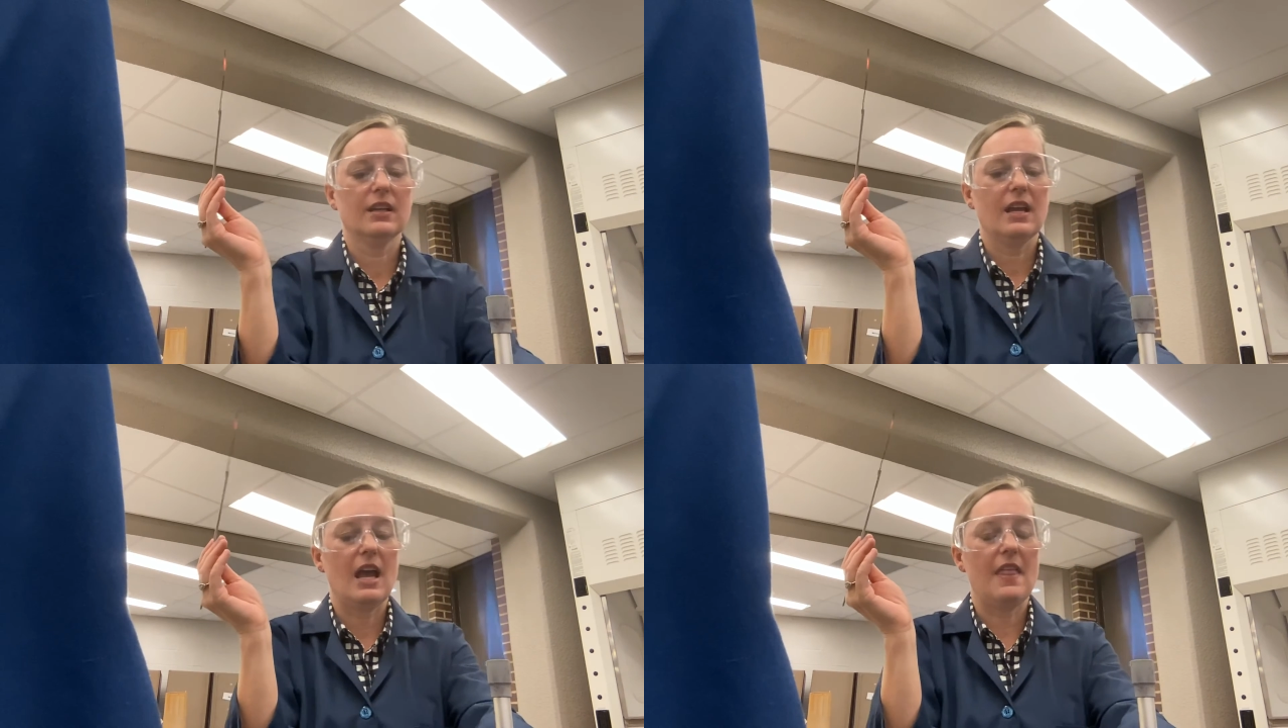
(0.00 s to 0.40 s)

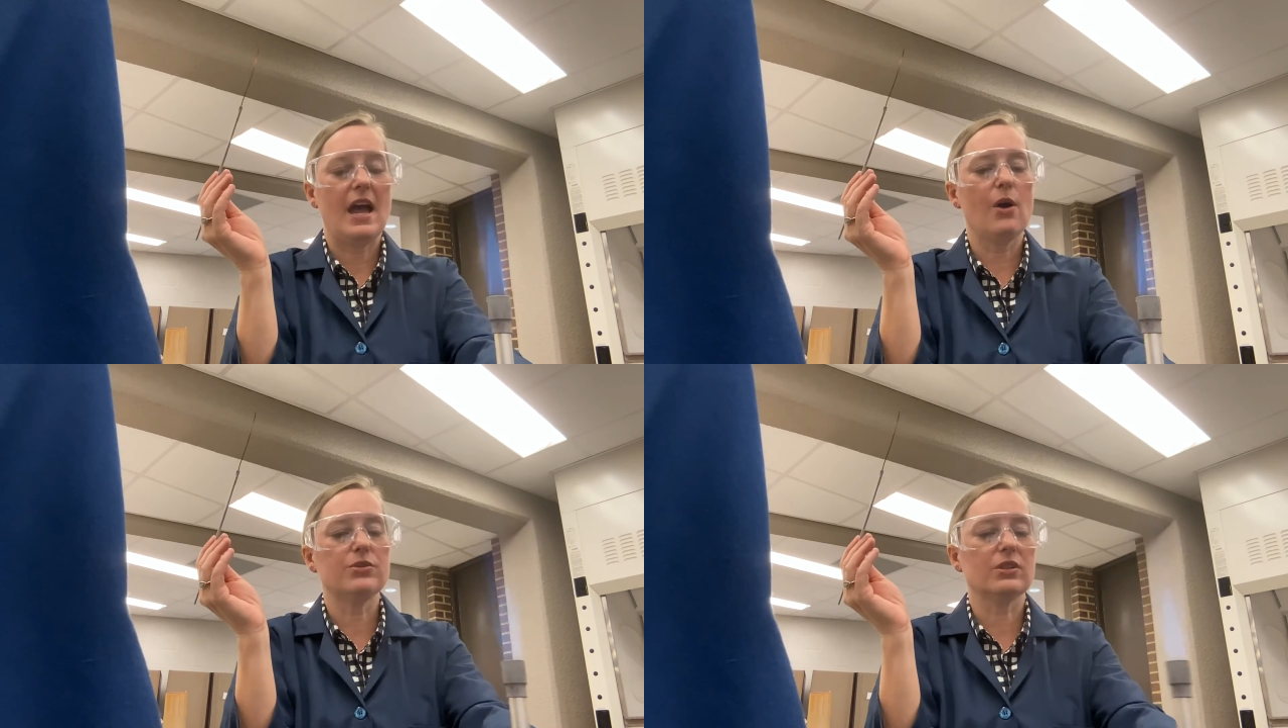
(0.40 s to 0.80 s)
and I
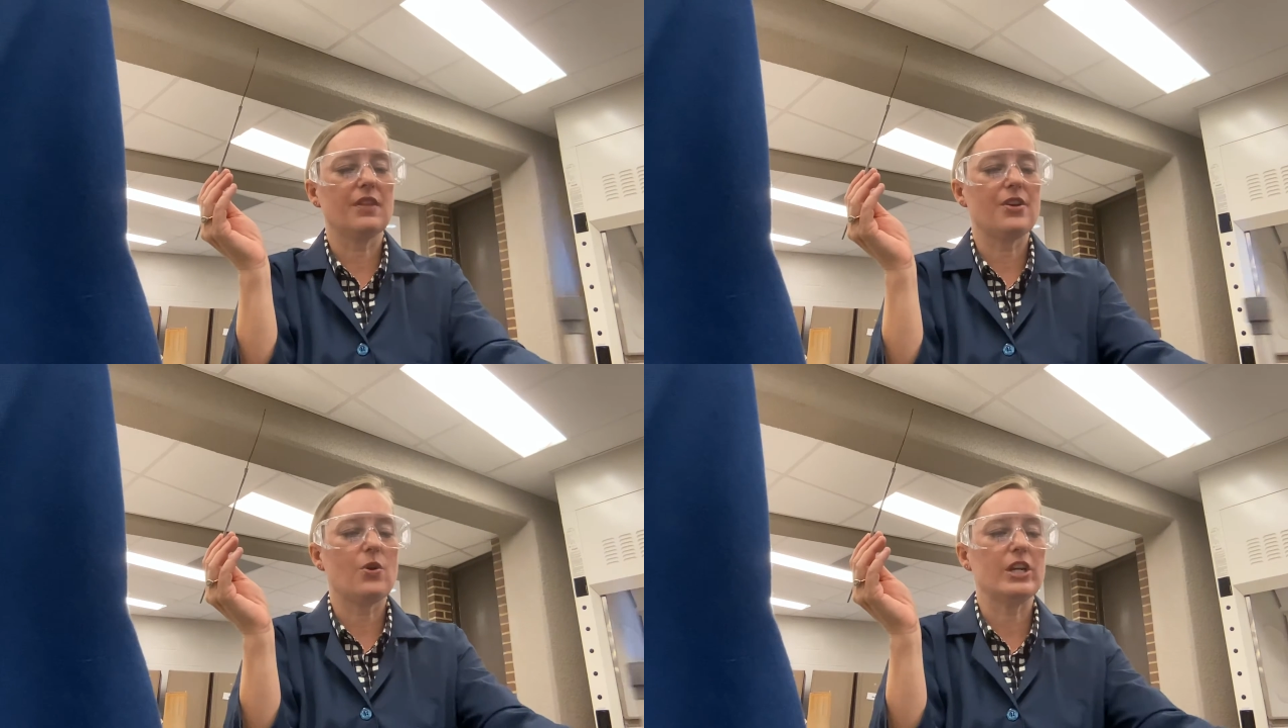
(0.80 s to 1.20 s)
also get
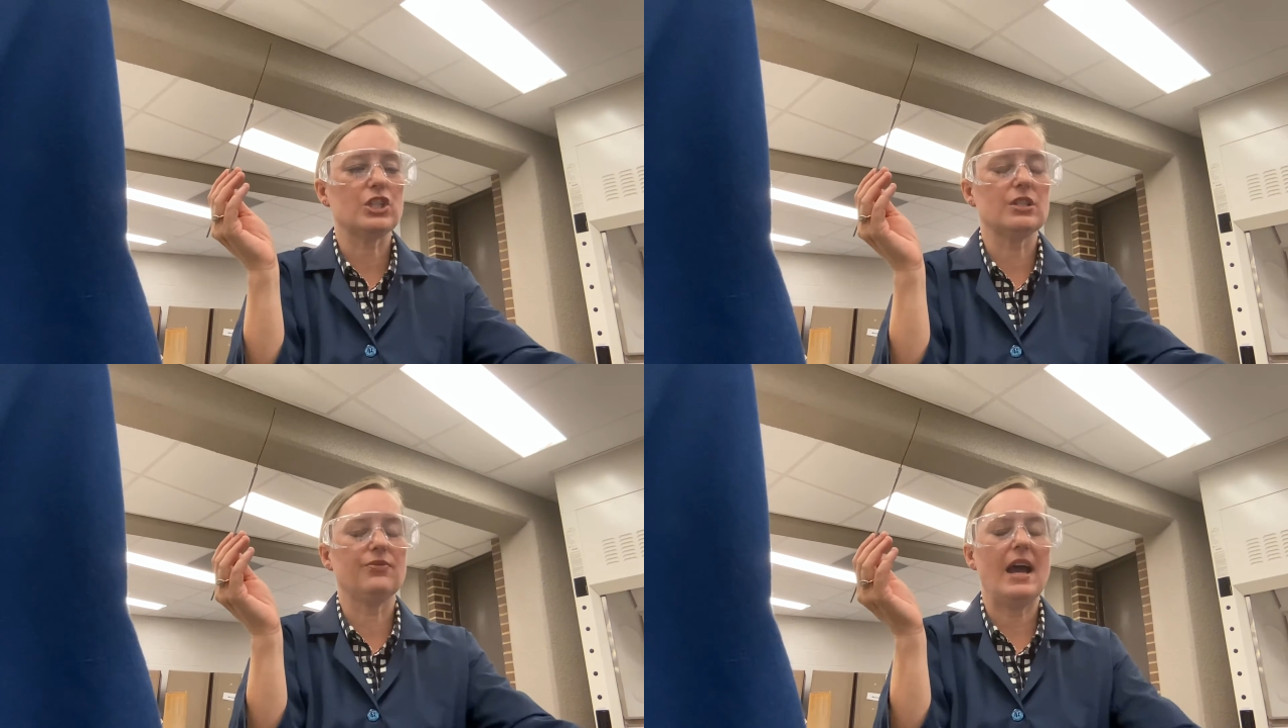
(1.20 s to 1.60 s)
the
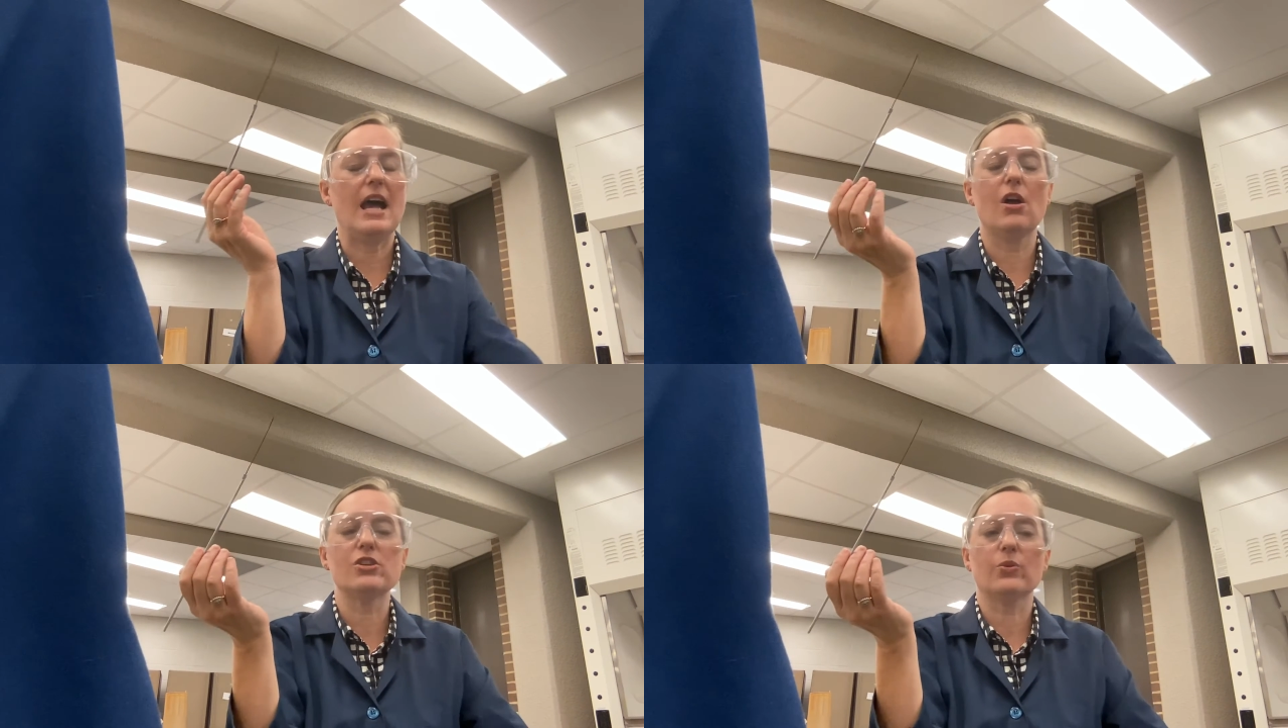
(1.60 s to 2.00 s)
question of how
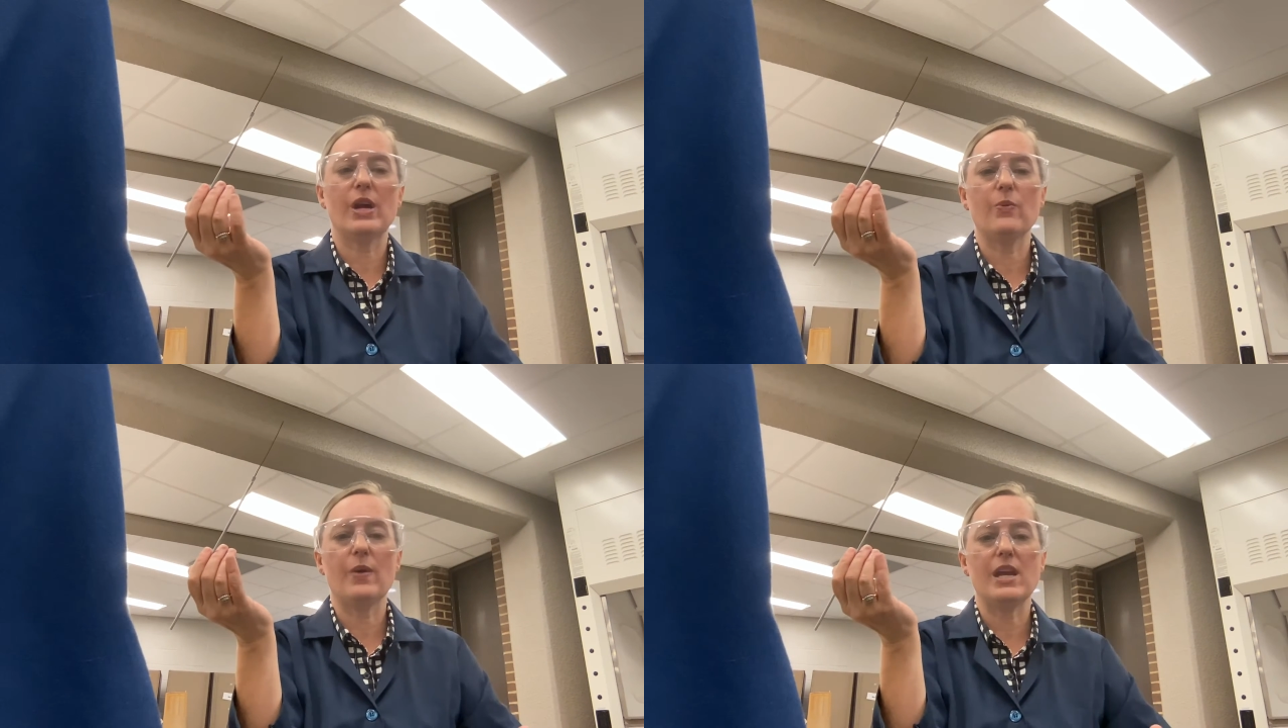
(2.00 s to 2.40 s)
long do I
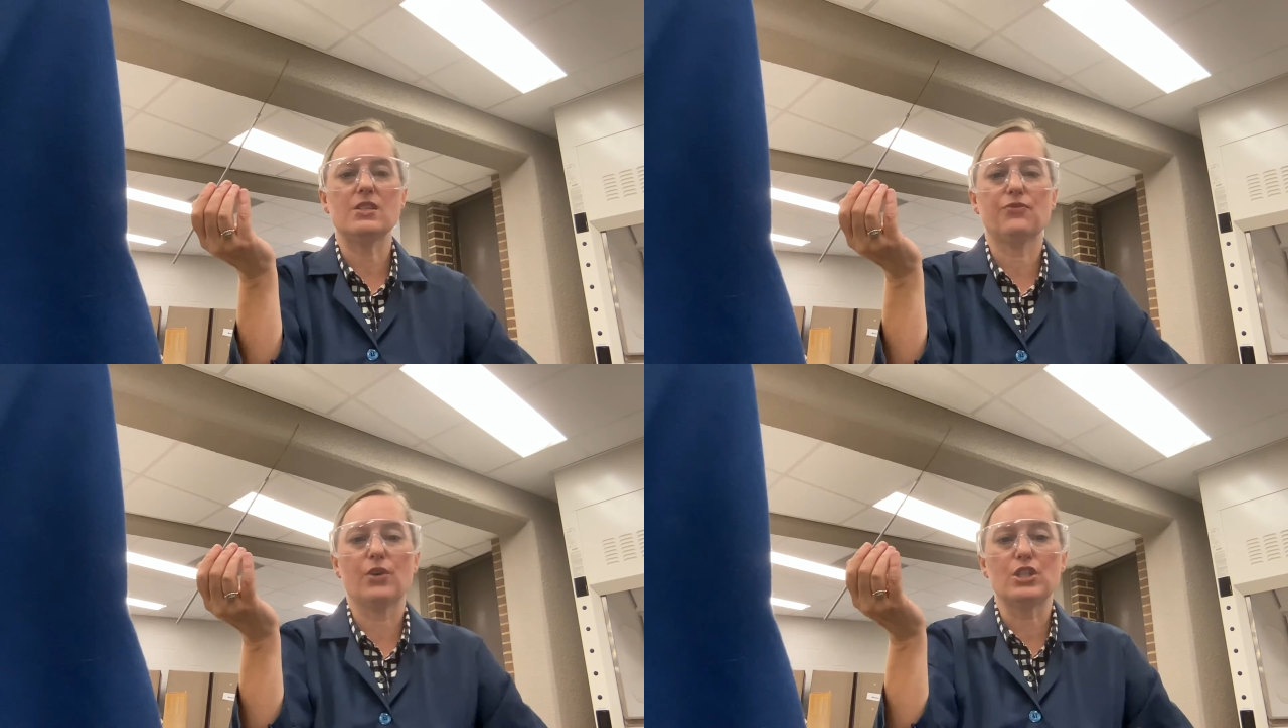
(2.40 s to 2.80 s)
wait
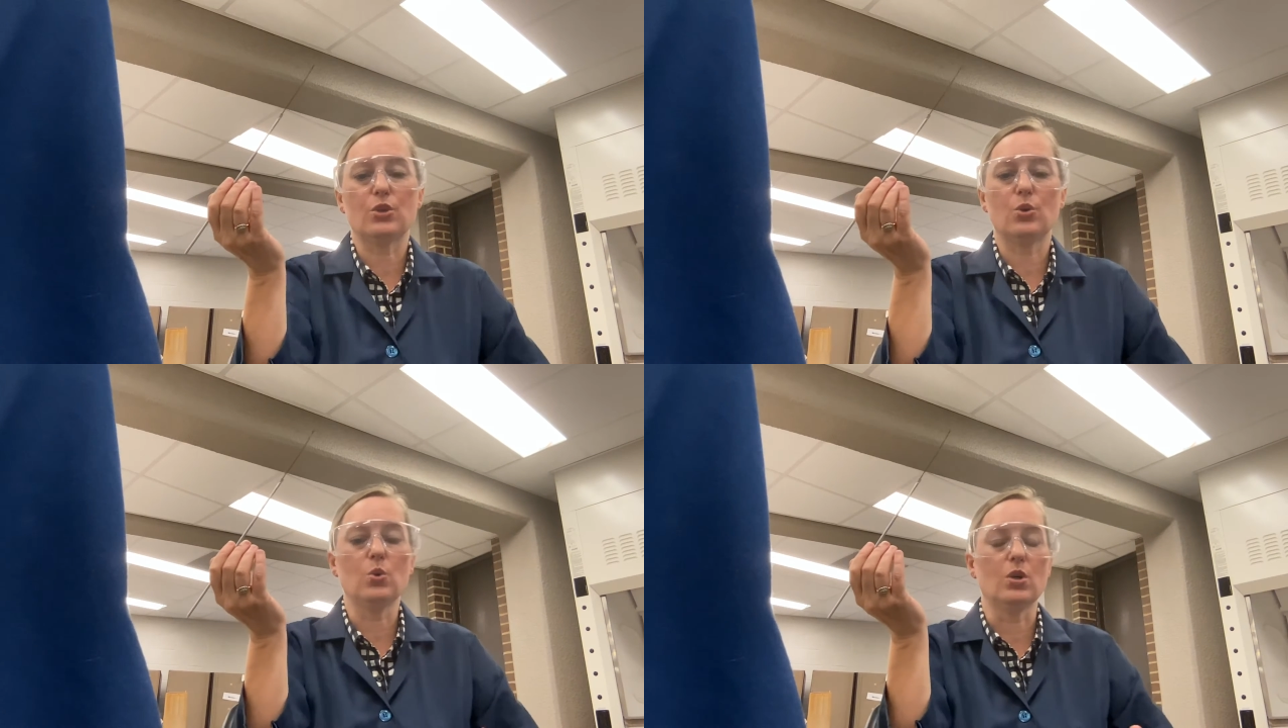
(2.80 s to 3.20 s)
for it to
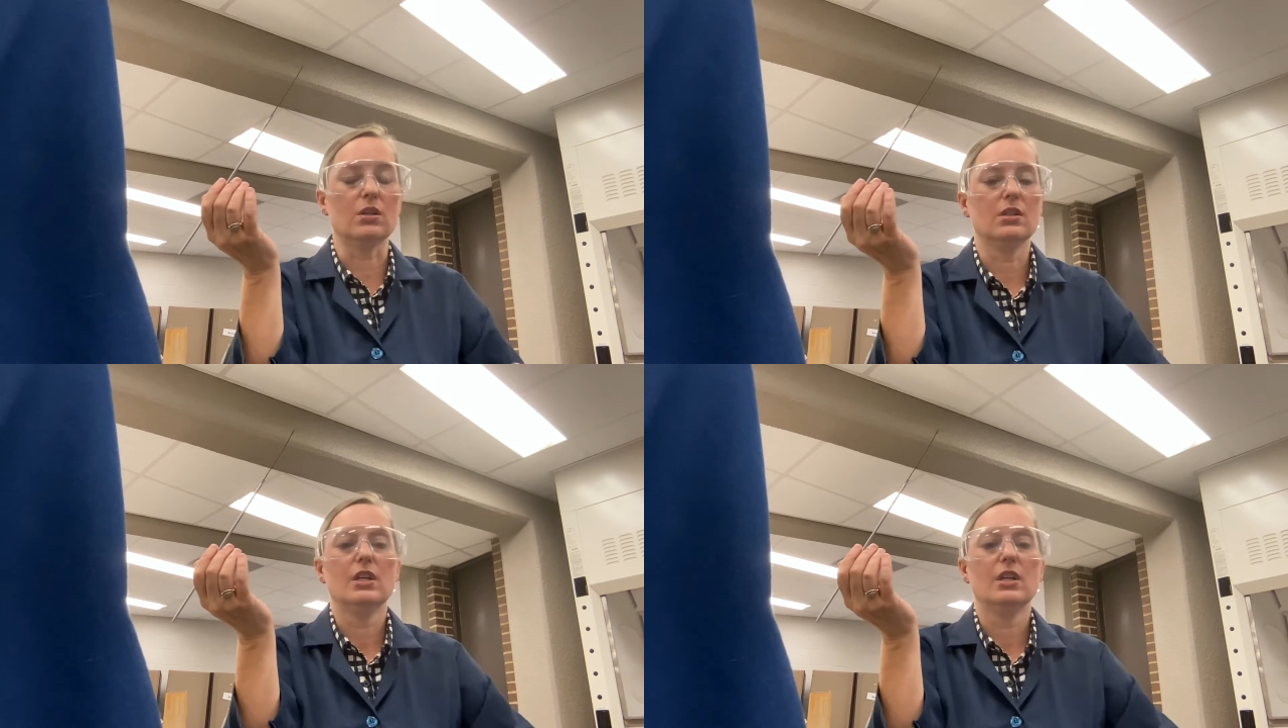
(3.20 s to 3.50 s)
cool?